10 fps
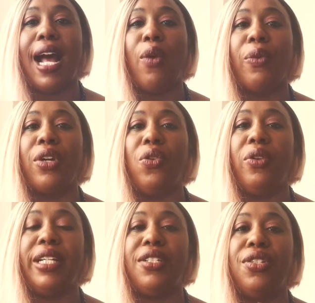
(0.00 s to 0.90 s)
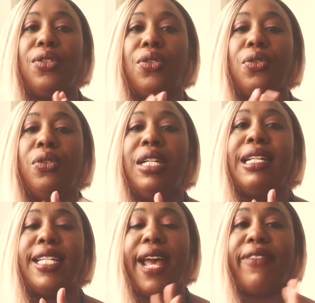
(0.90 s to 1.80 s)
how we're going to
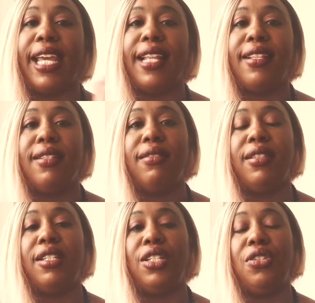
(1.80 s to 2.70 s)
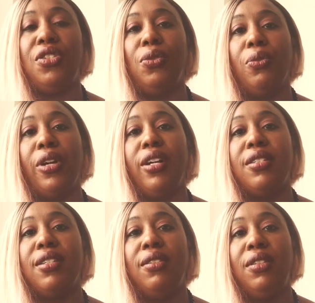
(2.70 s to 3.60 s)
navigate the YouTube
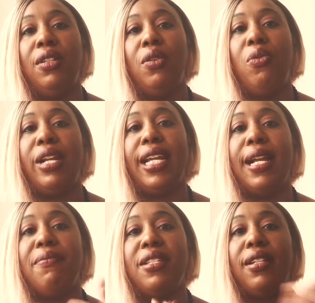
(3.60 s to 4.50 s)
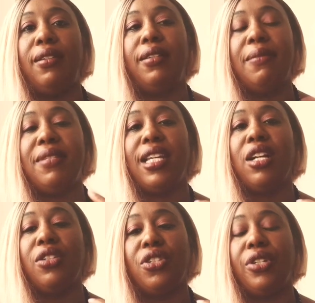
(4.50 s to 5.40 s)
world when it comes to MC
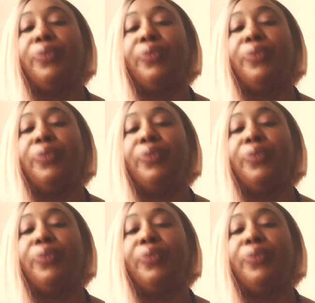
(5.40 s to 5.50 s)
culture.